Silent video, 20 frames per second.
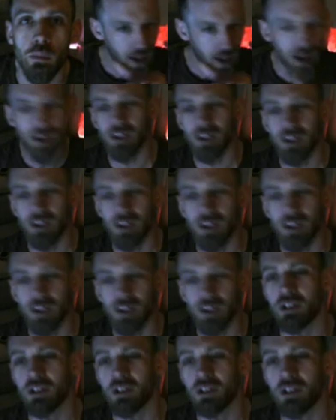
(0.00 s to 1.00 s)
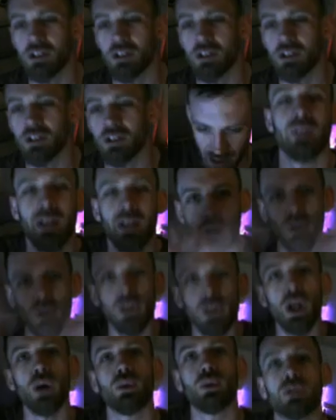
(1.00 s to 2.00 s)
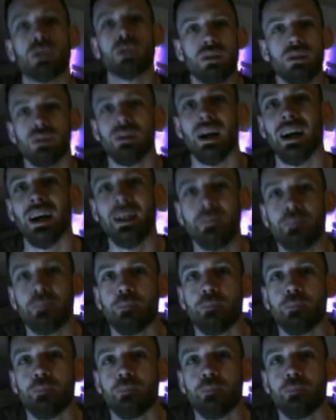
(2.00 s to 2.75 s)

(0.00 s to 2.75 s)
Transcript: has said a little note, right?